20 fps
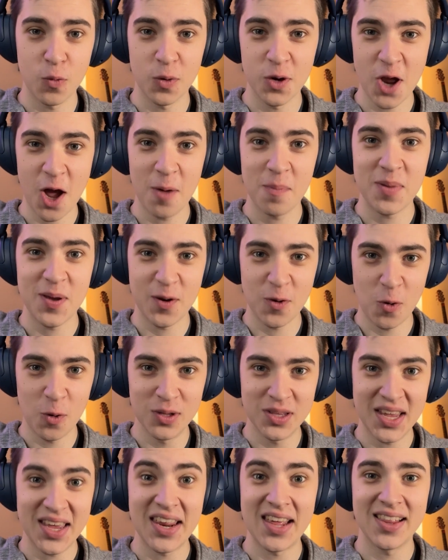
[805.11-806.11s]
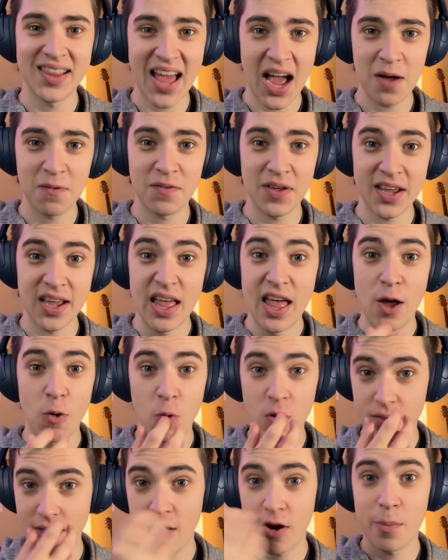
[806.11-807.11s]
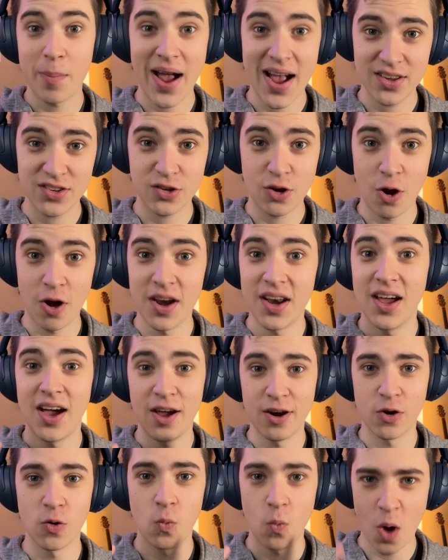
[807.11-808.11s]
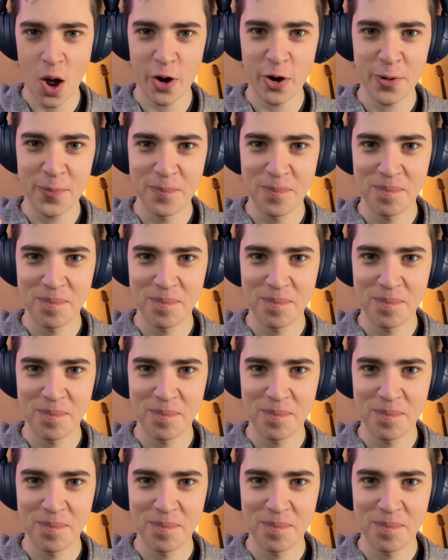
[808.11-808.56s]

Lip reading: would not be an old lady laughing without a mask on underwater.